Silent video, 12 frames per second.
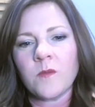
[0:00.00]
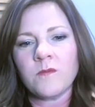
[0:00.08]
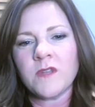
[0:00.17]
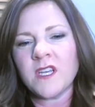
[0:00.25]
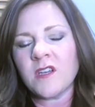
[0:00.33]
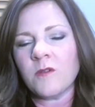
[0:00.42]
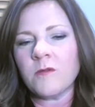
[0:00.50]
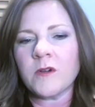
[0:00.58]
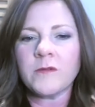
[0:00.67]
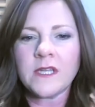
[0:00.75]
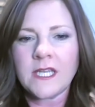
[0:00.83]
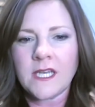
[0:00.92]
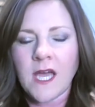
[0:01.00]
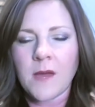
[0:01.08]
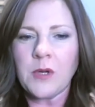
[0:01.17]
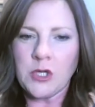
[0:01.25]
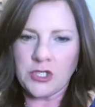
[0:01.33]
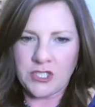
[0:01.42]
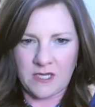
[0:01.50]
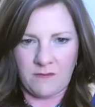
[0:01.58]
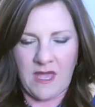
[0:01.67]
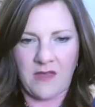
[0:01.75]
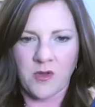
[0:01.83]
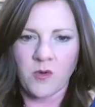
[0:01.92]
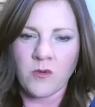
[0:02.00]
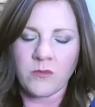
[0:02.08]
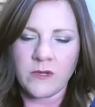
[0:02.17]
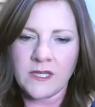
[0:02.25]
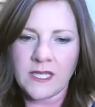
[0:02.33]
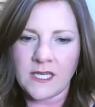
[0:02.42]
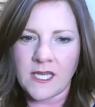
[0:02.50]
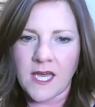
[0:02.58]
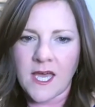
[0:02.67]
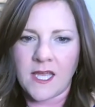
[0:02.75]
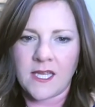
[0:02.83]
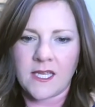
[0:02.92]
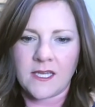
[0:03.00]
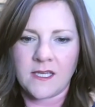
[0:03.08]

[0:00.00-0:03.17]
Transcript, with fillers: you know, we're really not pushing math or we're really not, eh,